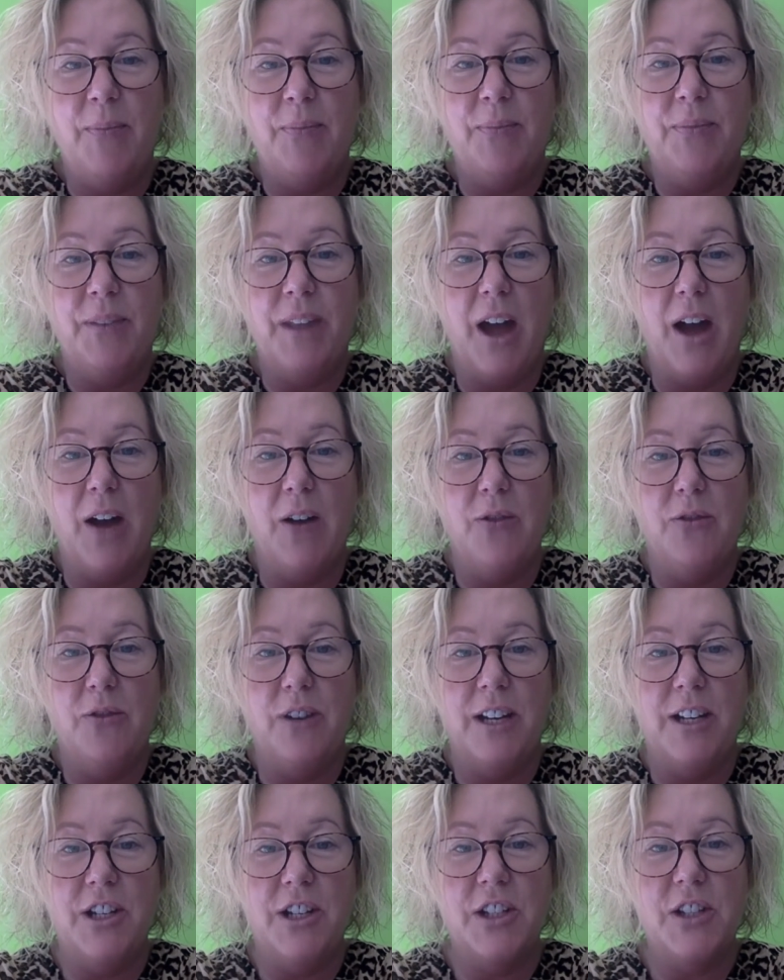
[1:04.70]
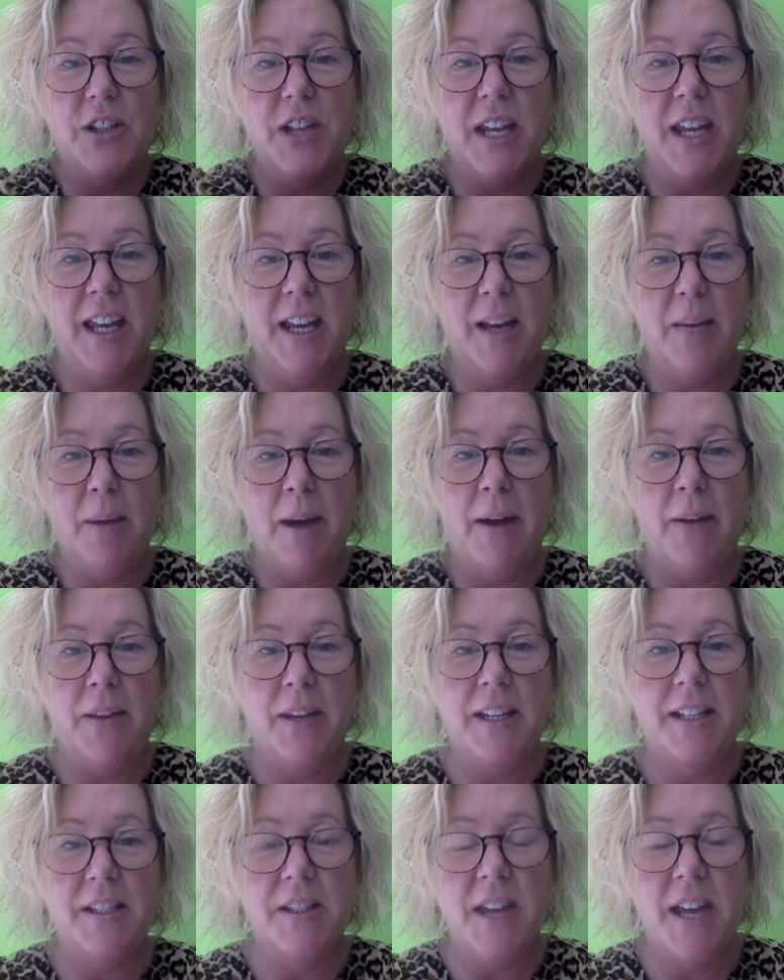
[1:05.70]
Hopefully just thinking about
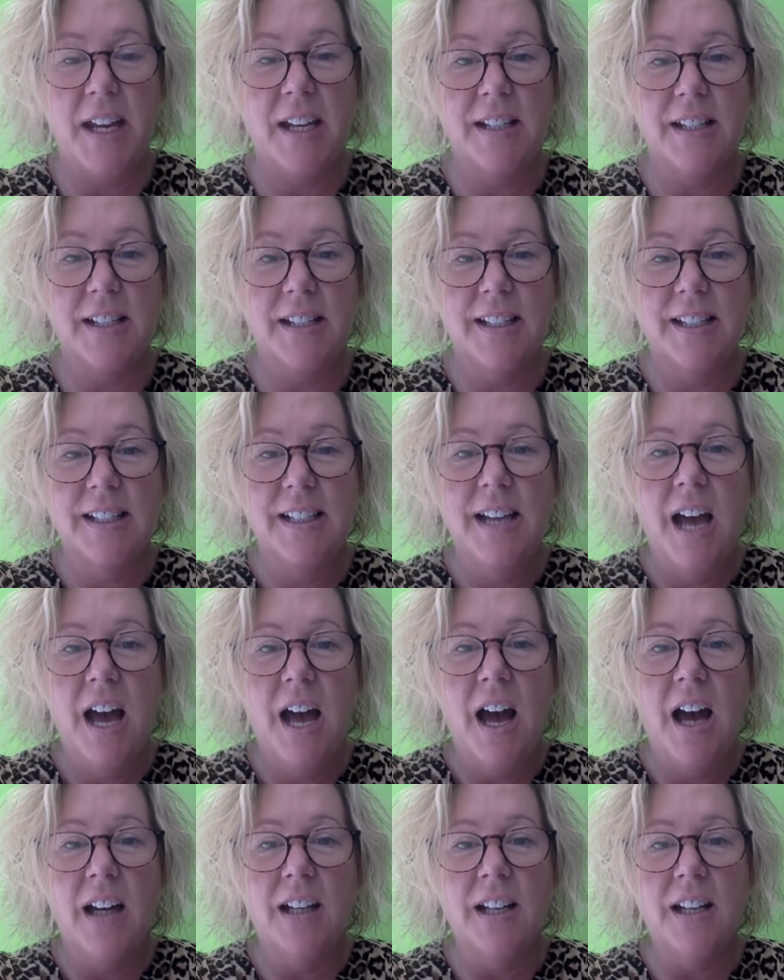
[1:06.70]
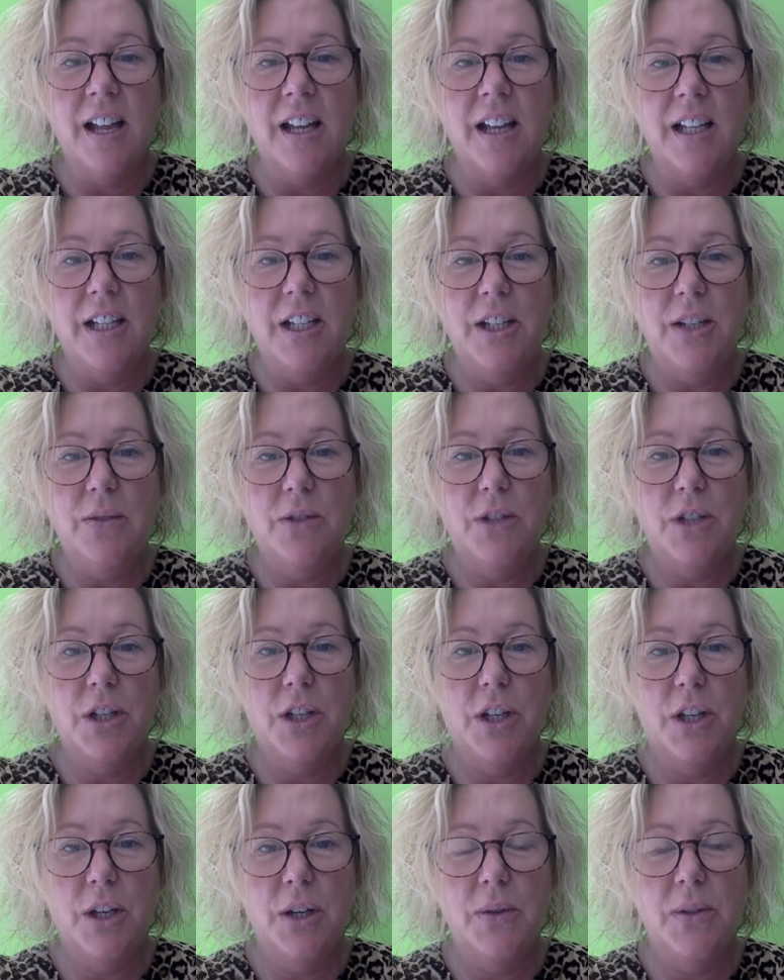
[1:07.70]
these things. I'd like you
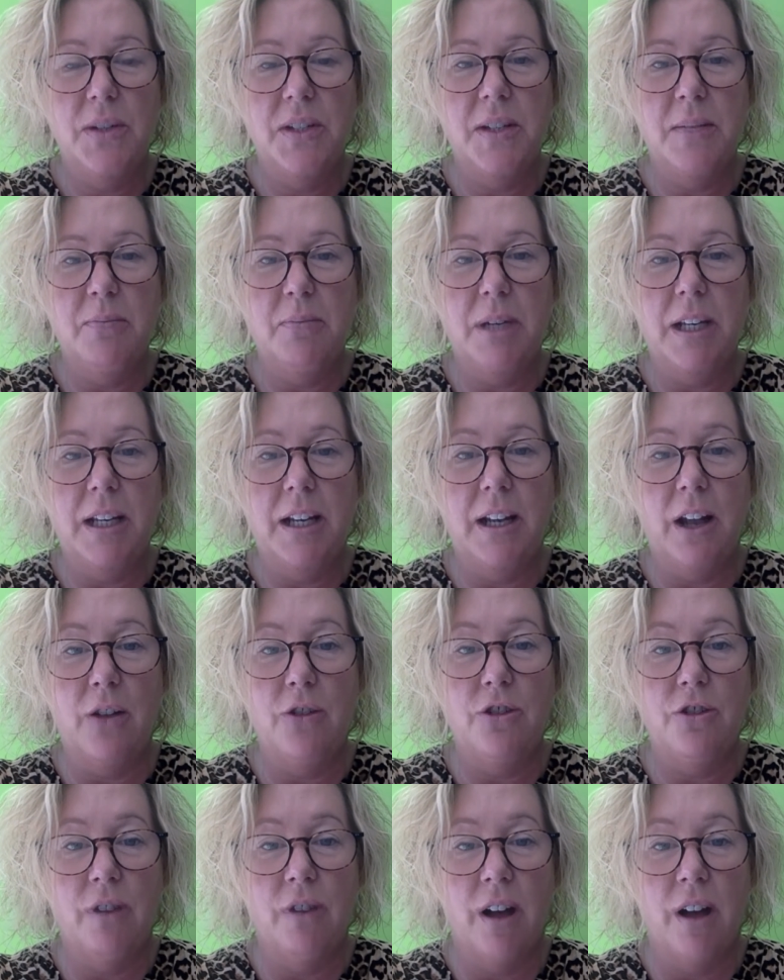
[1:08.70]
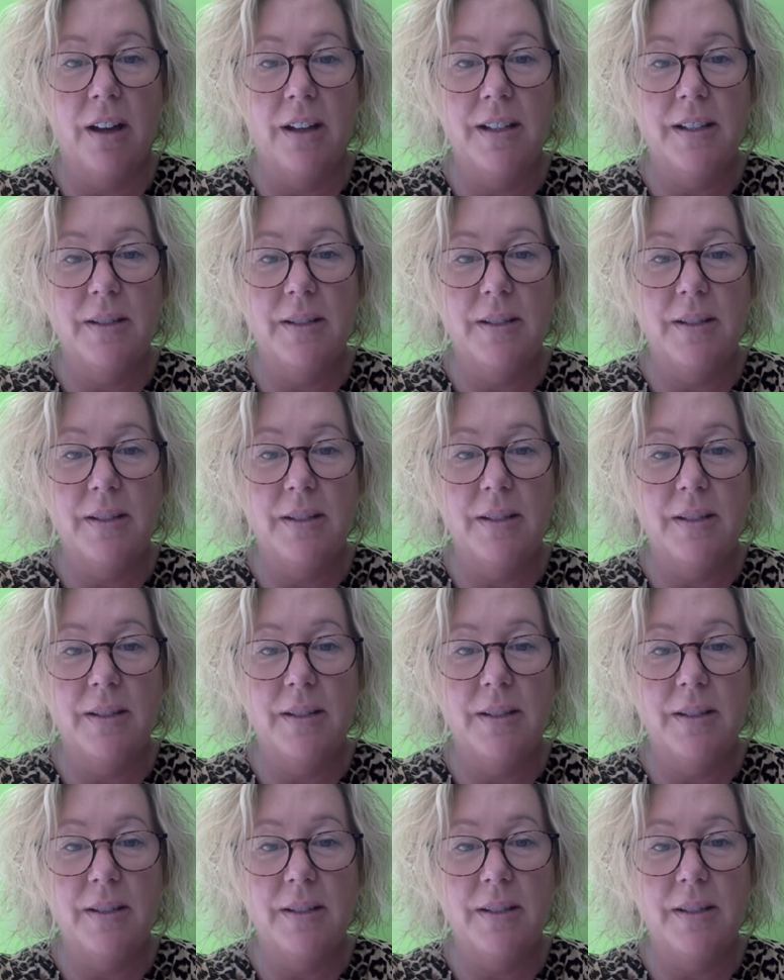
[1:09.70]
to simply close your eyes,